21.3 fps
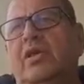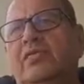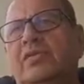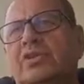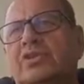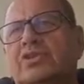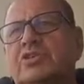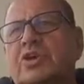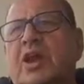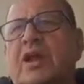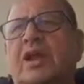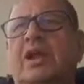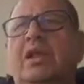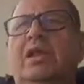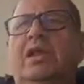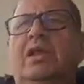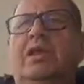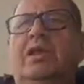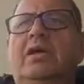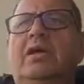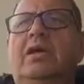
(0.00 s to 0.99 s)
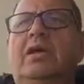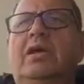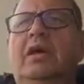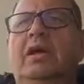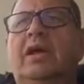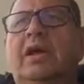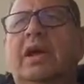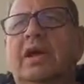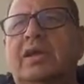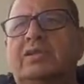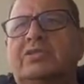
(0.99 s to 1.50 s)
of the child
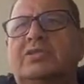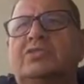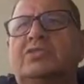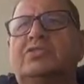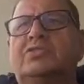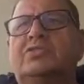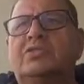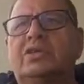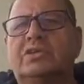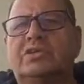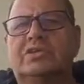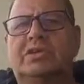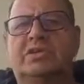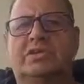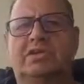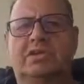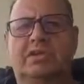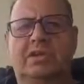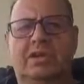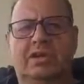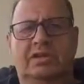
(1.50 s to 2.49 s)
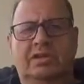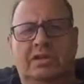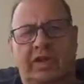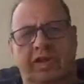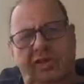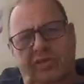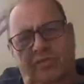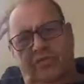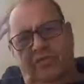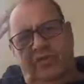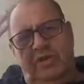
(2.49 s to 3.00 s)
get strengthened. And
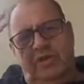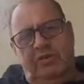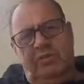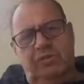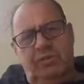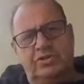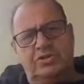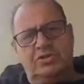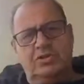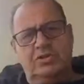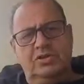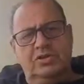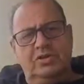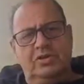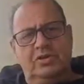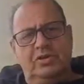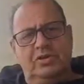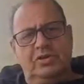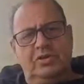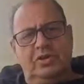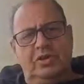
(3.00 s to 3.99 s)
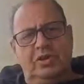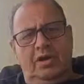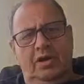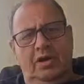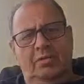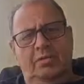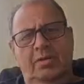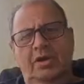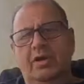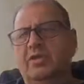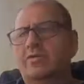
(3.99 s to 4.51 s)
thank you very much.
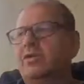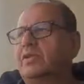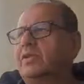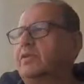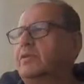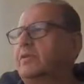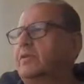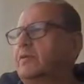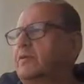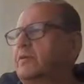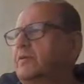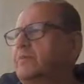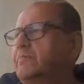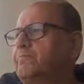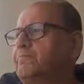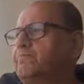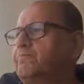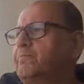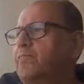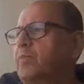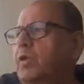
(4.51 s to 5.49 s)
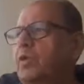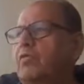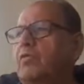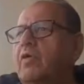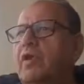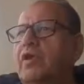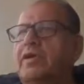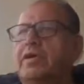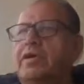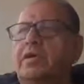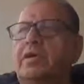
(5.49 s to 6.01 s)
I am here in
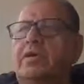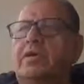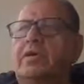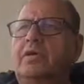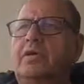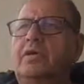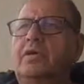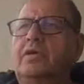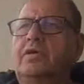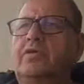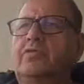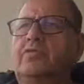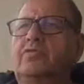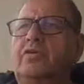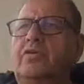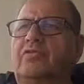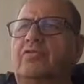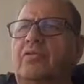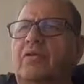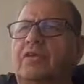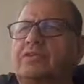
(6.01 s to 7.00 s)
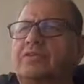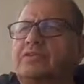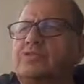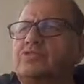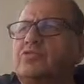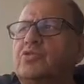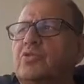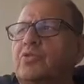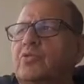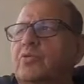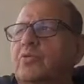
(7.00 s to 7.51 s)
Newark, San
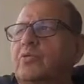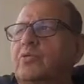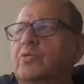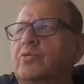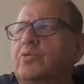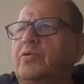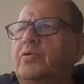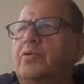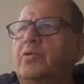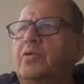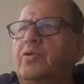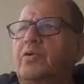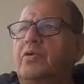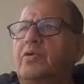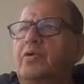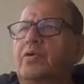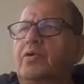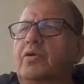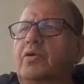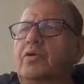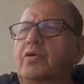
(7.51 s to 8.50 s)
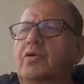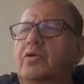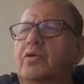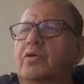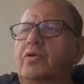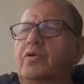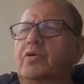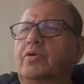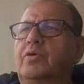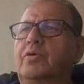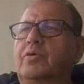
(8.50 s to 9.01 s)
Francisco,
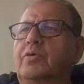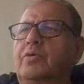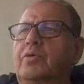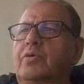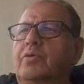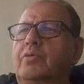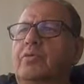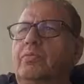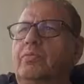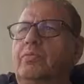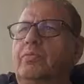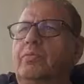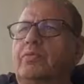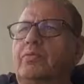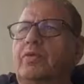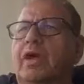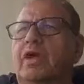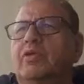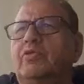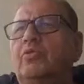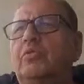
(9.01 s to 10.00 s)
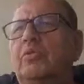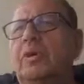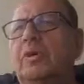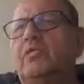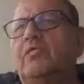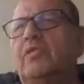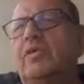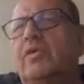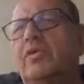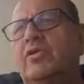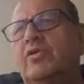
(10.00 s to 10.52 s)
trying to make
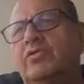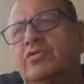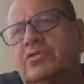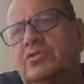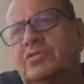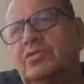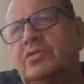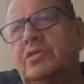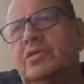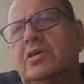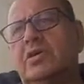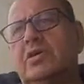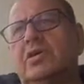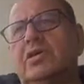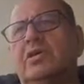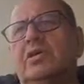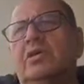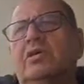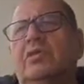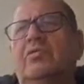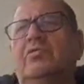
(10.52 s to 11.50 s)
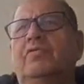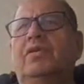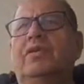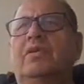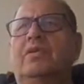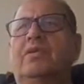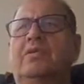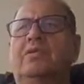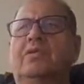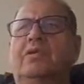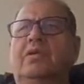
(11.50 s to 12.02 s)
videos
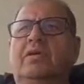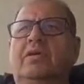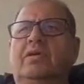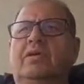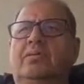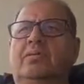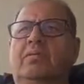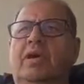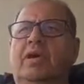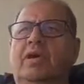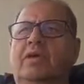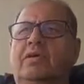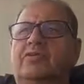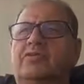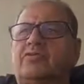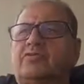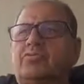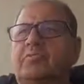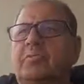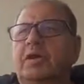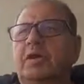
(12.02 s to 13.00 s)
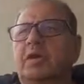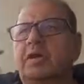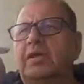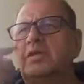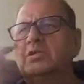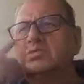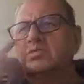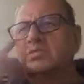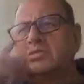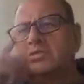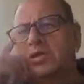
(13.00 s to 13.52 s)
where my
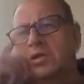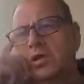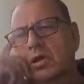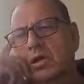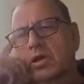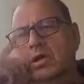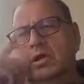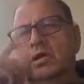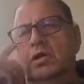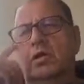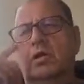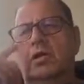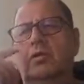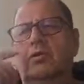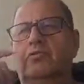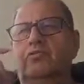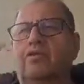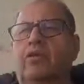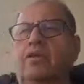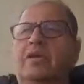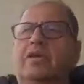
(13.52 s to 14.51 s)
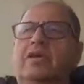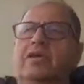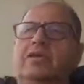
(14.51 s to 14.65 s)
experience, 40